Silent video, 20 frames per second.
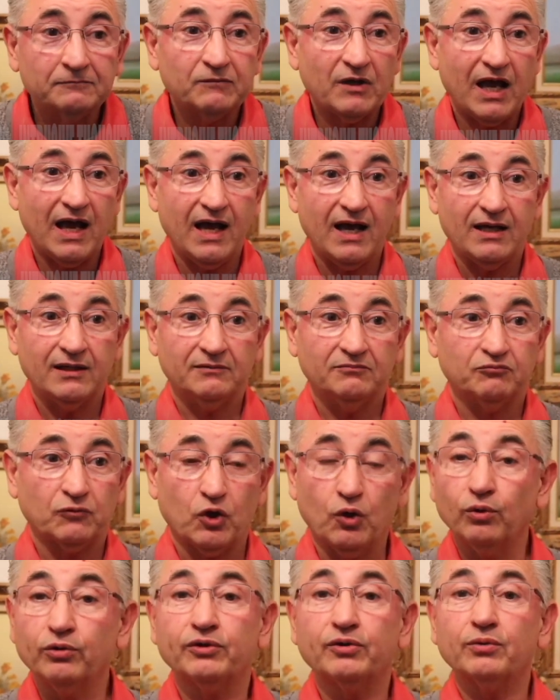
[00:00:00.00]
and
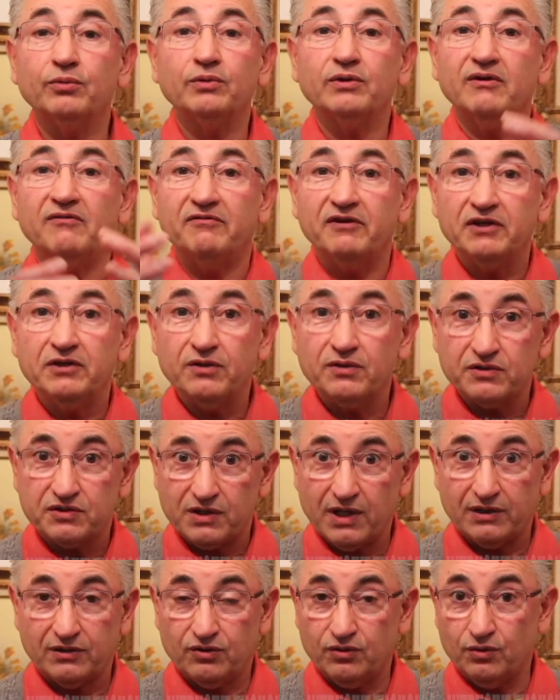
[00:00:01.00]
go through the videos
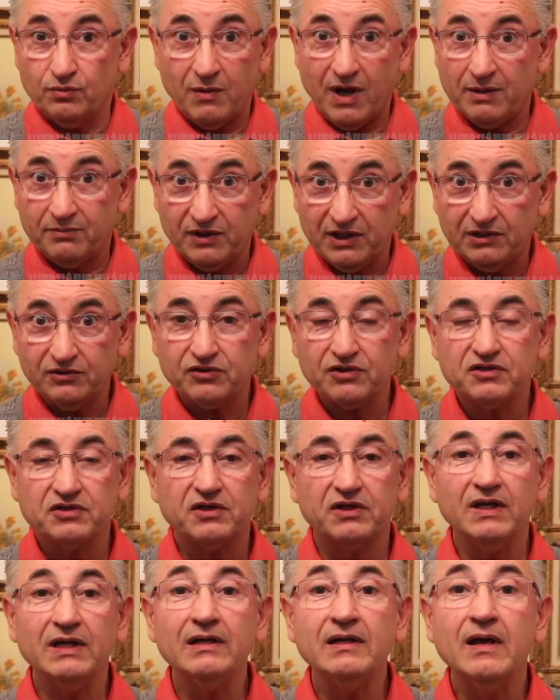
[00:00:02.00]
that you might be interested
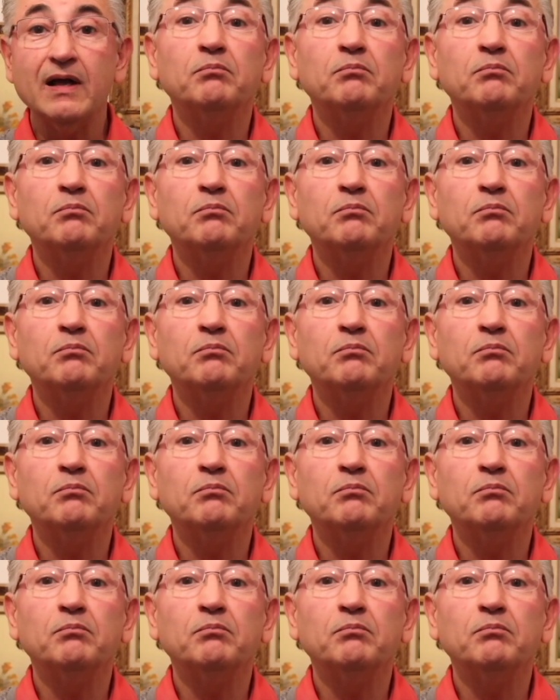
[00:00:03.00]
in.